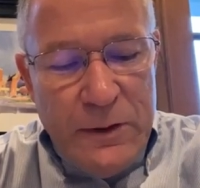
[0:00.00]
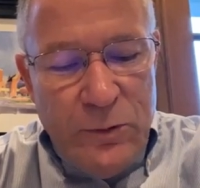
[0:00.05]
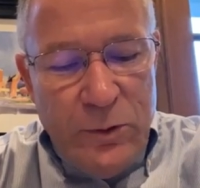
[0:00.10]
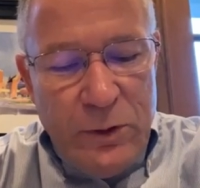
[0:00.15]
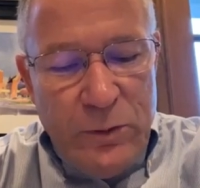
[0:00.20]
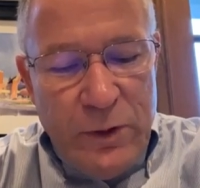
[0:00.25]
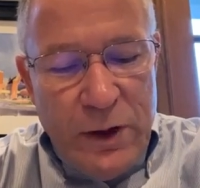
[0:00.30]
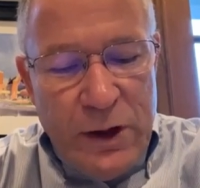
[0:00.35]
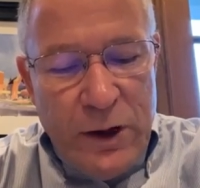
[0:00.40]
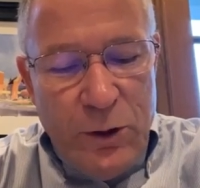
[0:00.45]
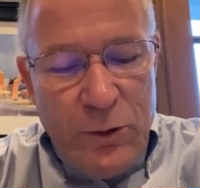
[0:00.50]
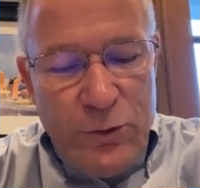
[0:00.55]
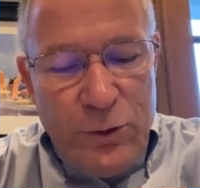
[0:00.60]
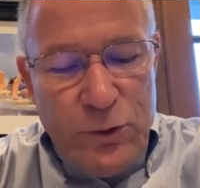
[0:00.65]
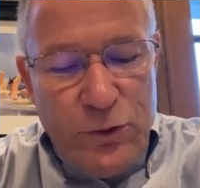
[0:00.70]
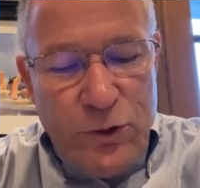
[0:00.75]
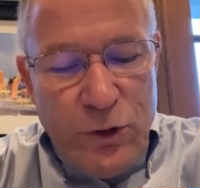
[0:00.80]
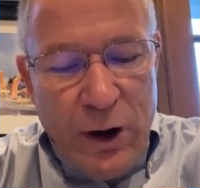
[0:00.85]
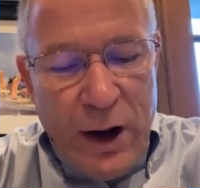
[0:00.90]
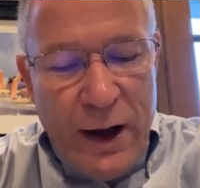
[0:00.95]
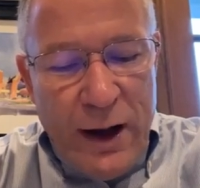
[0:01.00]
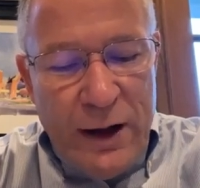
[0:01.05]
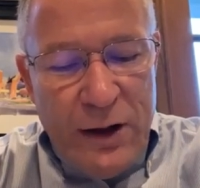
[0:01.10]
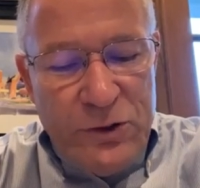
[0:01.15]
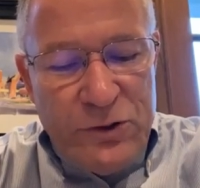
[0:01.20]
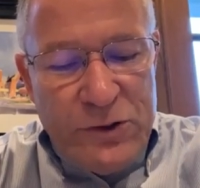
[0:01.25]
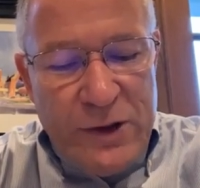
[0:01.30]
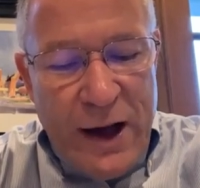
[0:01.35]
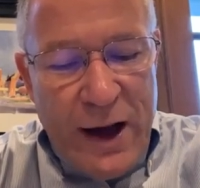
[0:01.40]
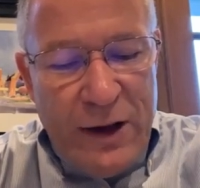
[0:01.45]
When we go through
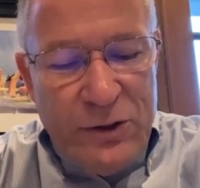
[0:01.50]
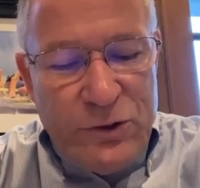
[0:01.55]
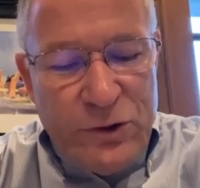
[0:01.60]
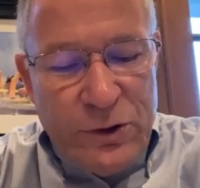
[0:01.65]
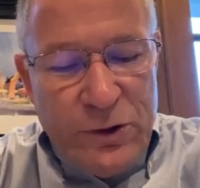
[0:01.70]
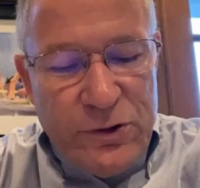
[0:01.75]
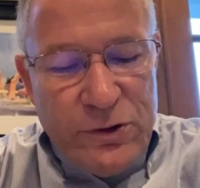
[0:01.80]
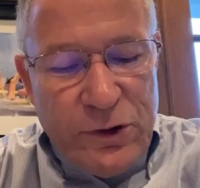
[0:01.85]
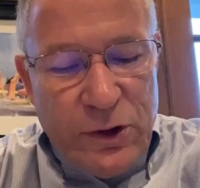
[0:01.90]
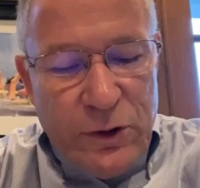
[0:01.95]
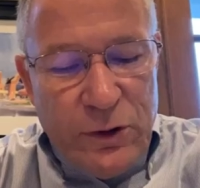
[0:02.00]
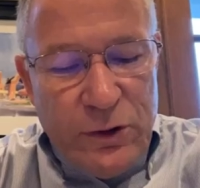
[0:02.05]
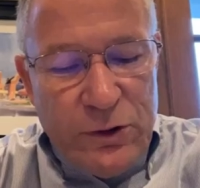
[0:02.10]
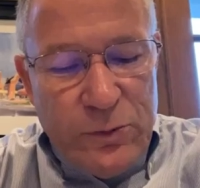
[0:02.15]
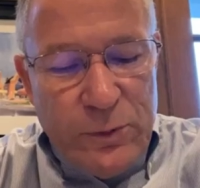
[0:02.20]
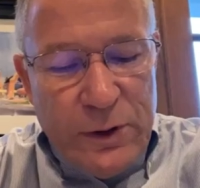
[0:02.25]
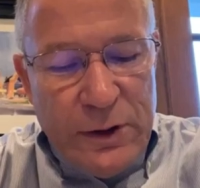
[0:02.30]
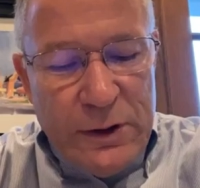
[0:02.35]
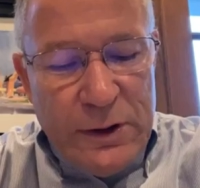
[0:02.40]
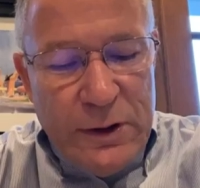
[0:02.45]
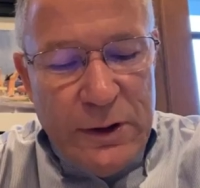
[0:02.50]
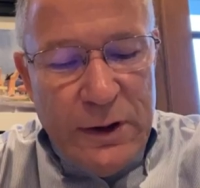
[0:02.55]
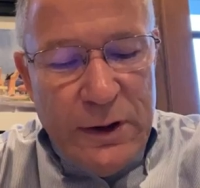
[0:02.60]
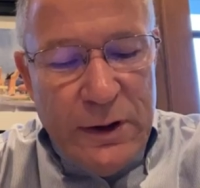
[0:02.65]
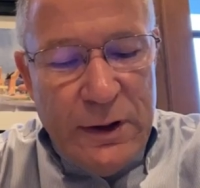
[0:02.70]
trials, doubts, or discouragement,